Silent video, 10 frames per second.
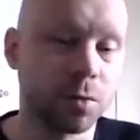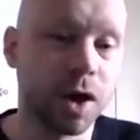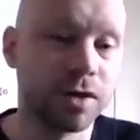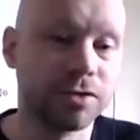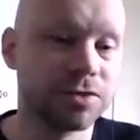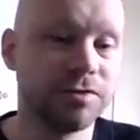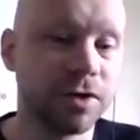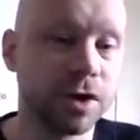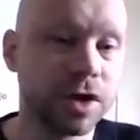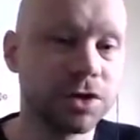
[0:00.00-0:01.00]
Why there's the
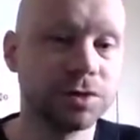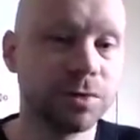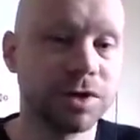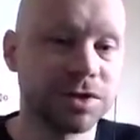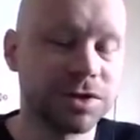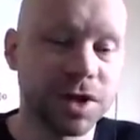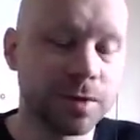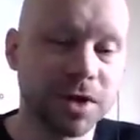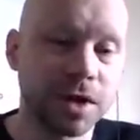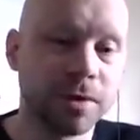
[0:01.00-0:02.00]
variation when it's the
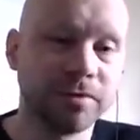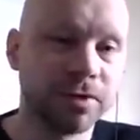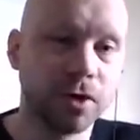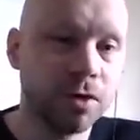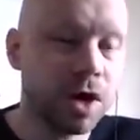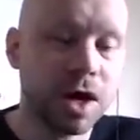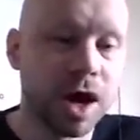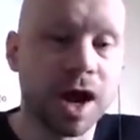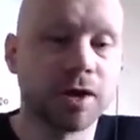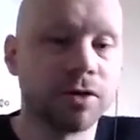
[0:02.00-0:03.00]
same damn info,
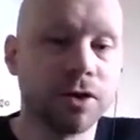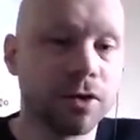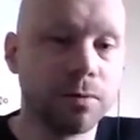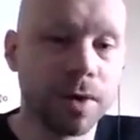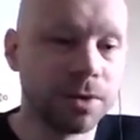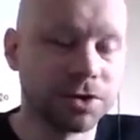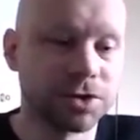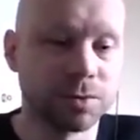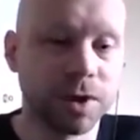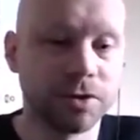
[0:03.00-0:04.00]
I don't know. Maybe it's
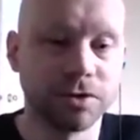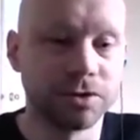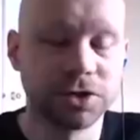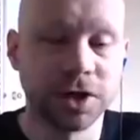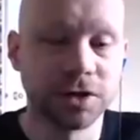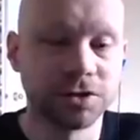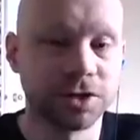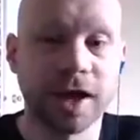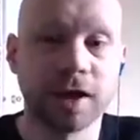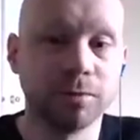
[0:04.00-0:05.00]
just the way their scales
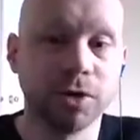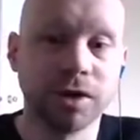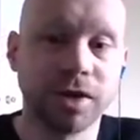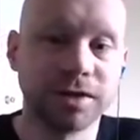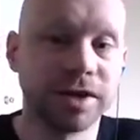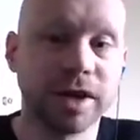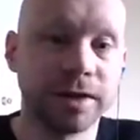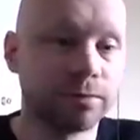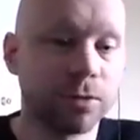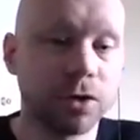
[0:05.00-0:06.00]
are calibrated that
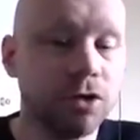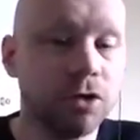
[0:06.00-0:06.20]
day. Who